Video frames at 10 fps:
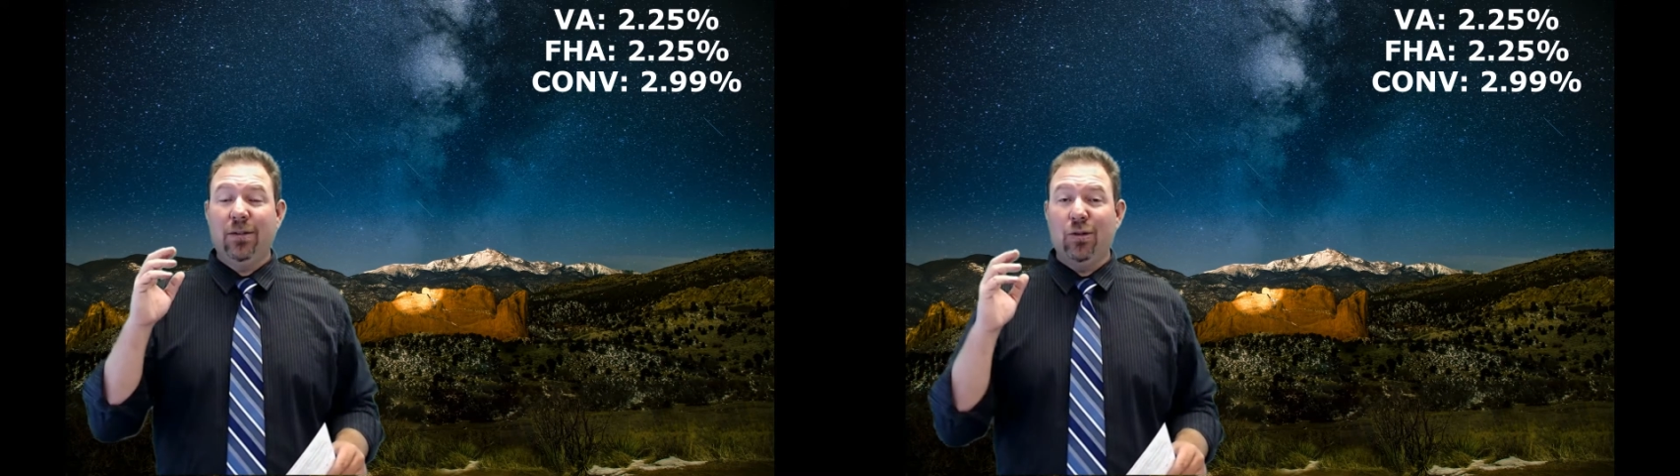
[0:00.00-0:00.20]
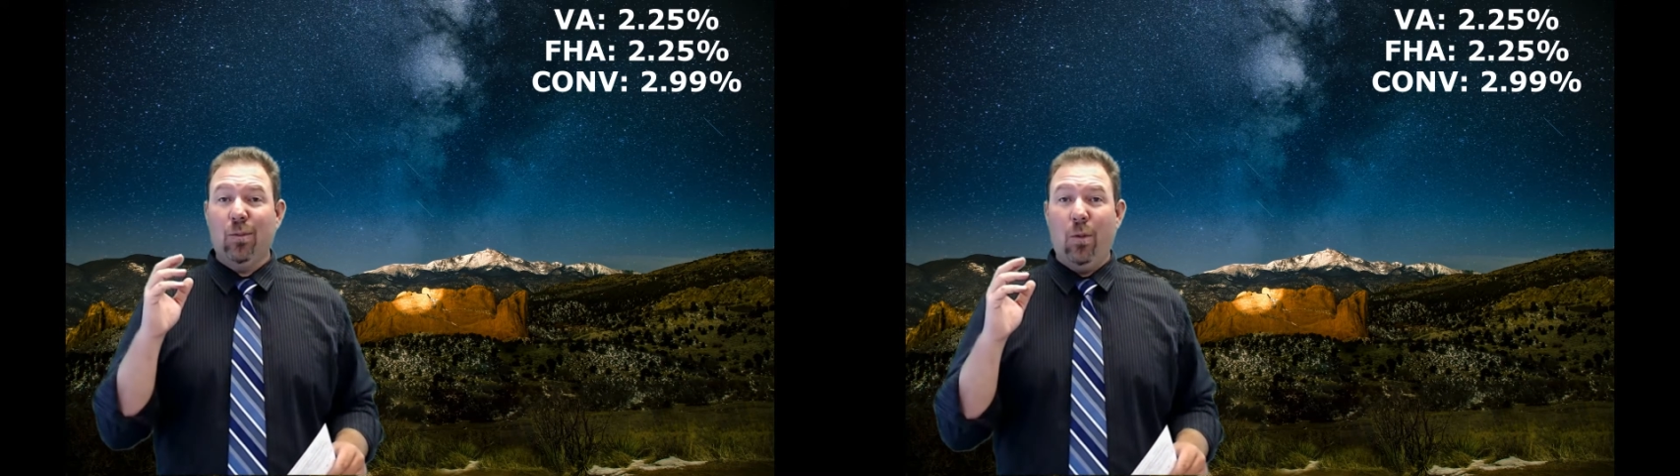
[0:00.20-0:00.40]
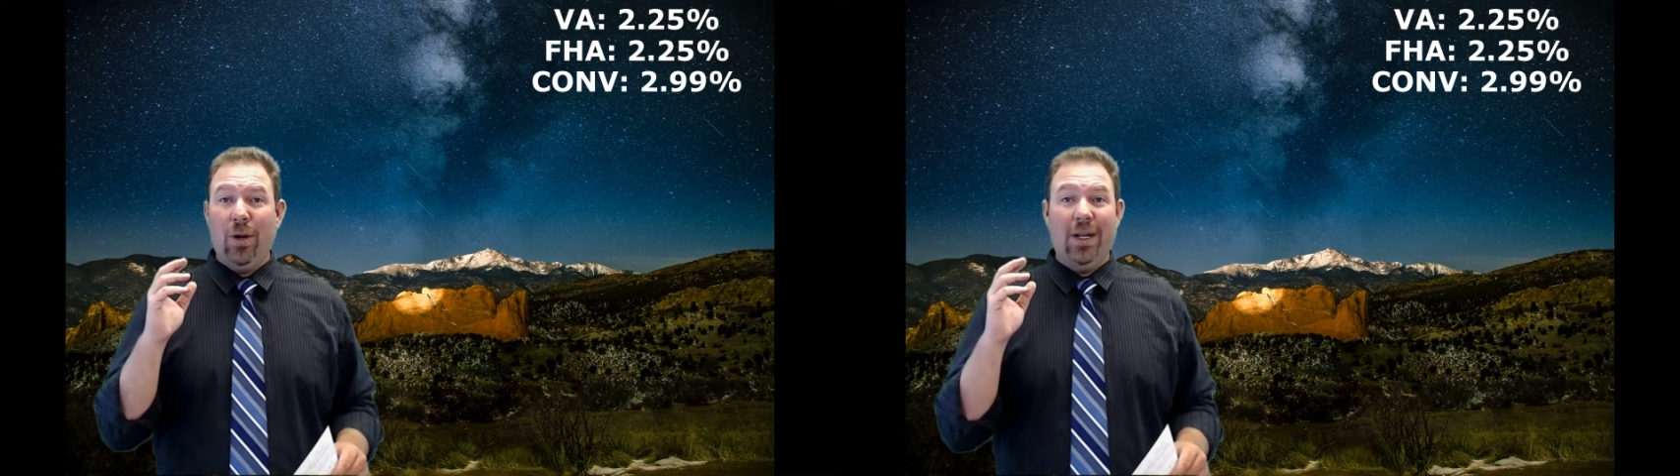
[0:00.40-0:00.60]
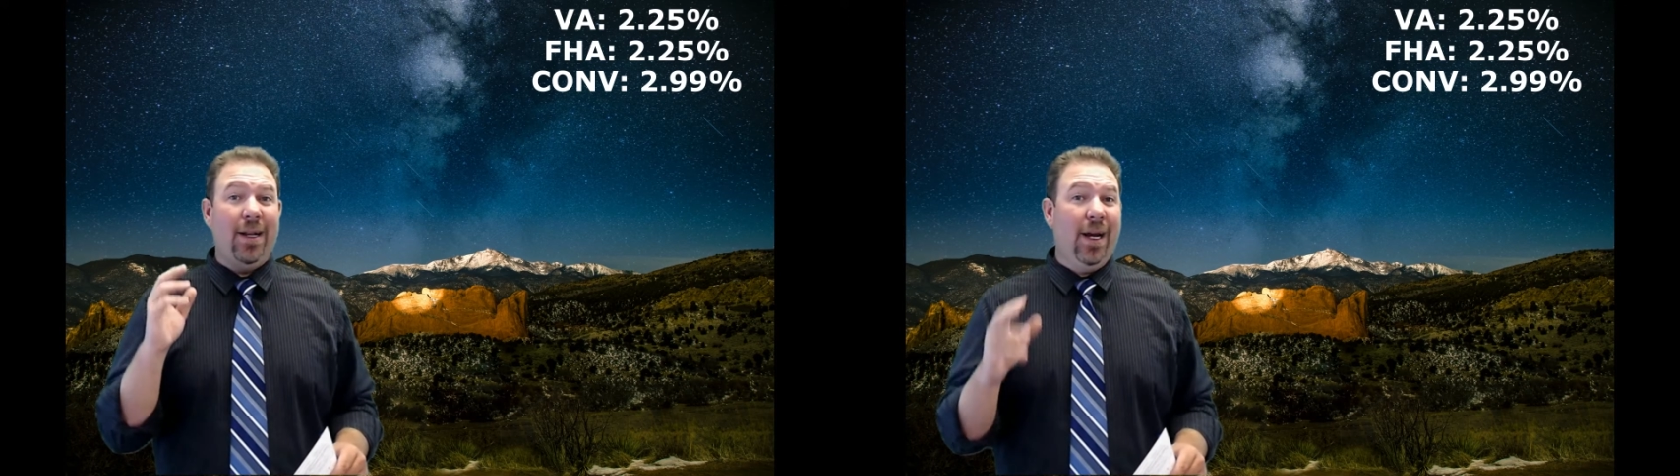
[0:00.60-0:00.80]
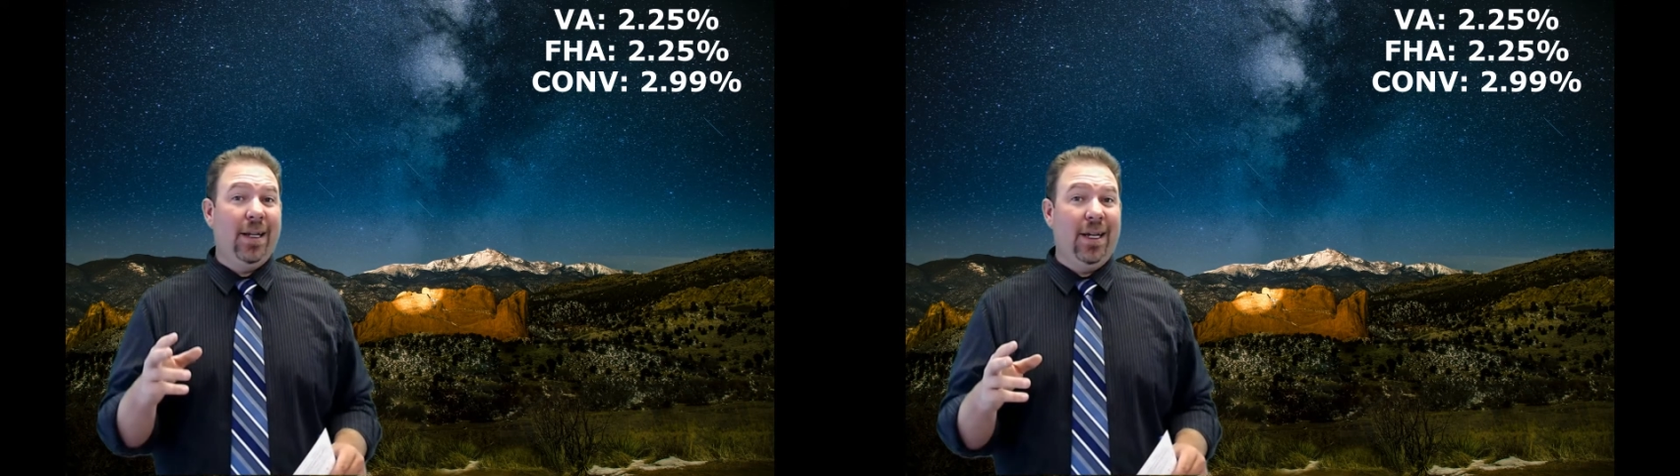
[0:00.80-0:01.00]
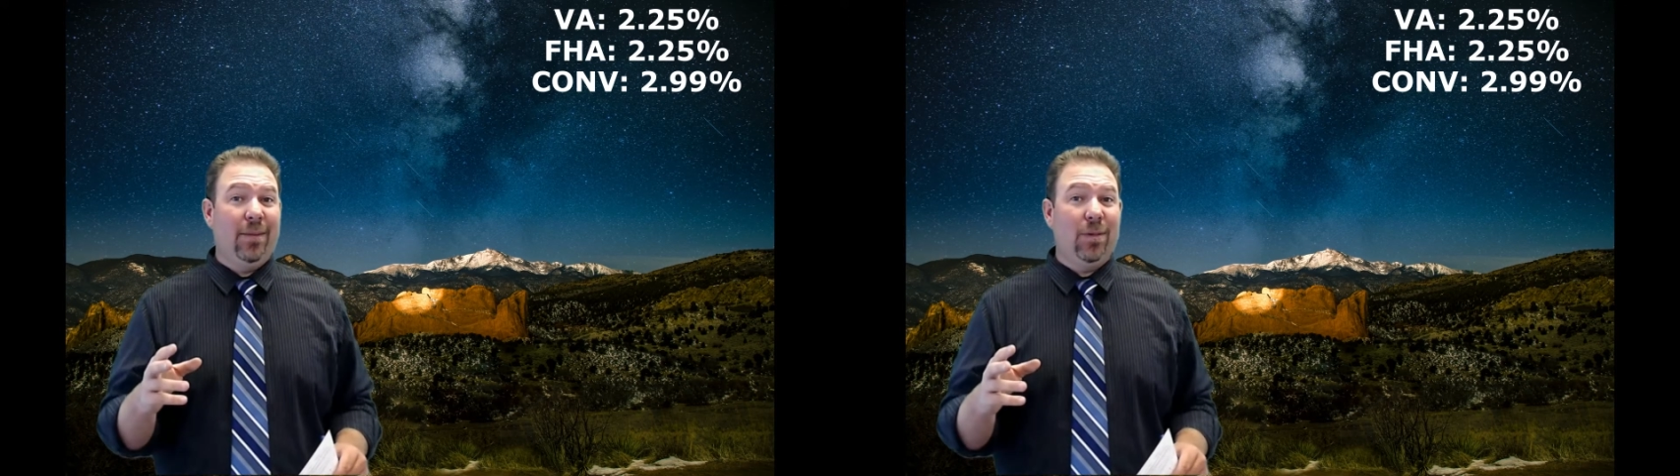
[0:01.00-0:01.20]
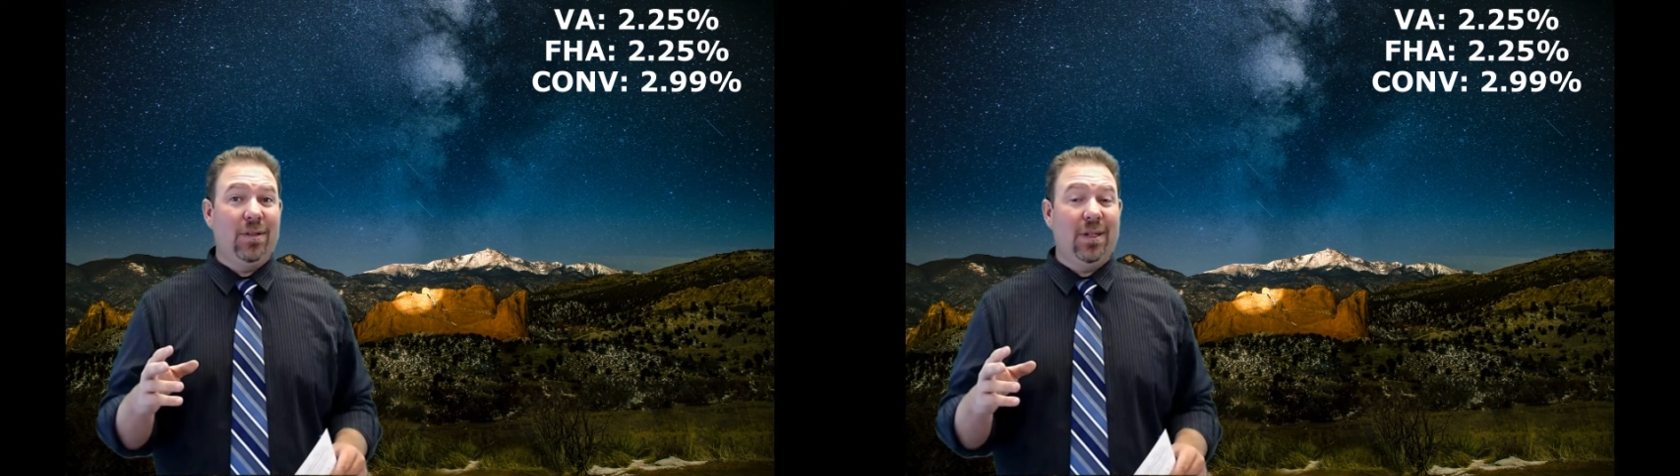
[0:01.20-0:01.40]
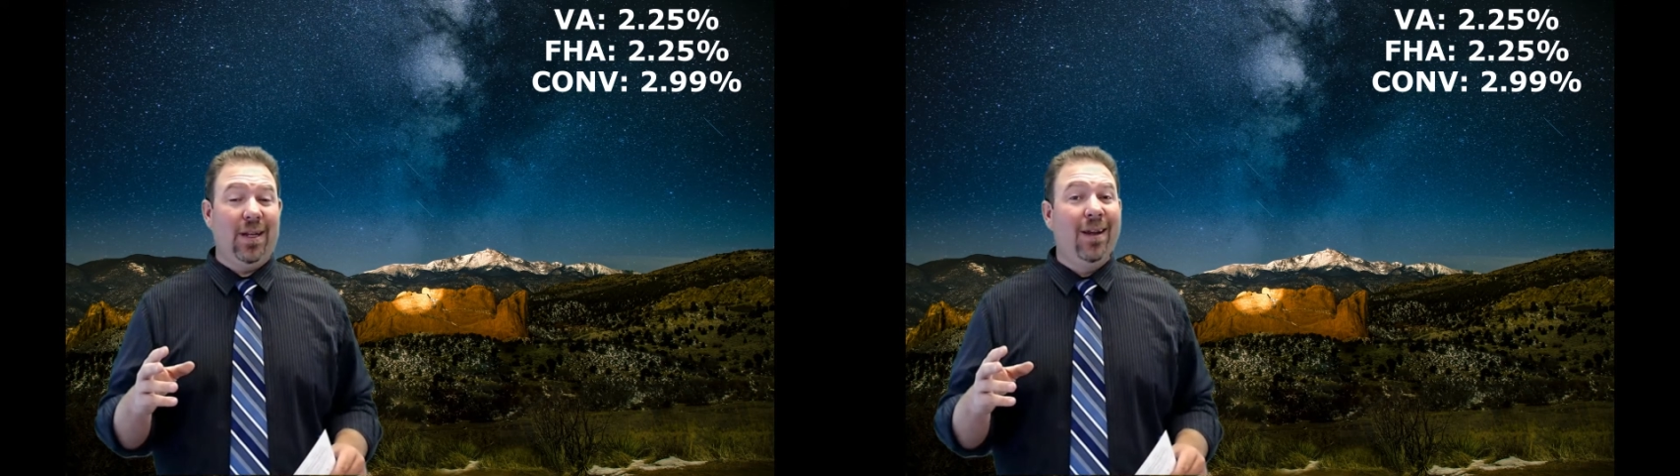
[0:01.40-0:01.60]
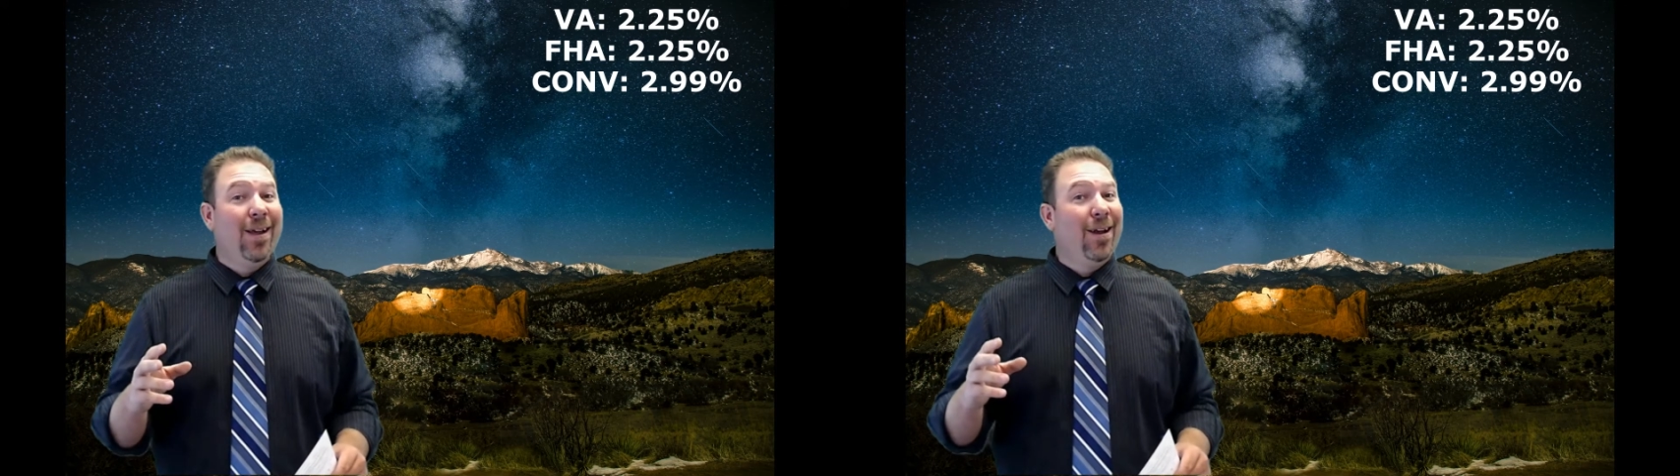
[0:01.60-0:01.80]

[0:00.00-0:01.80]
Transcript: 2.99%.